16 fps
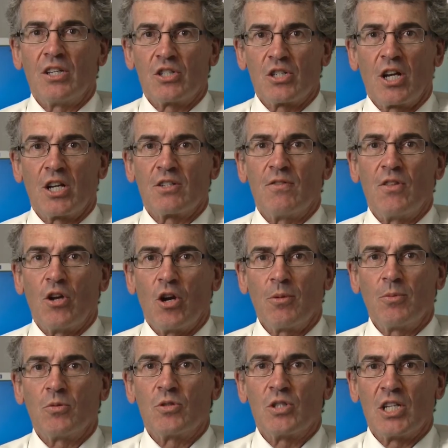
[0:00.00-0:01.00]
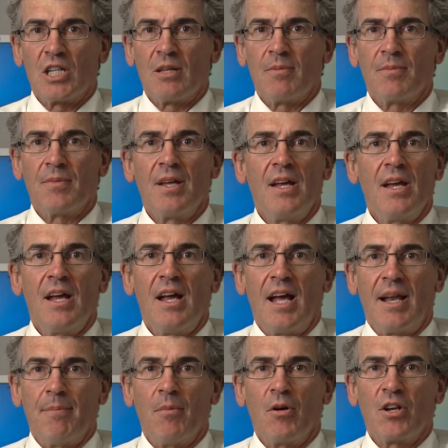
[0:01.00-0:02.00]
charge of the OPAL team
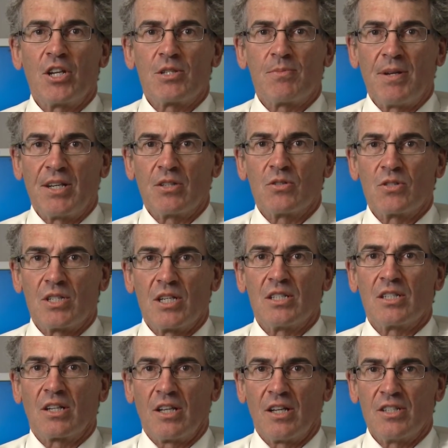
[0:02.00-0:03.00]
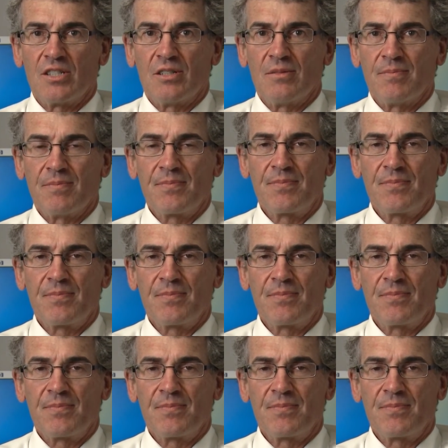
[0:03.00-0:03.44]
at Monash Medical Centre, Clayton.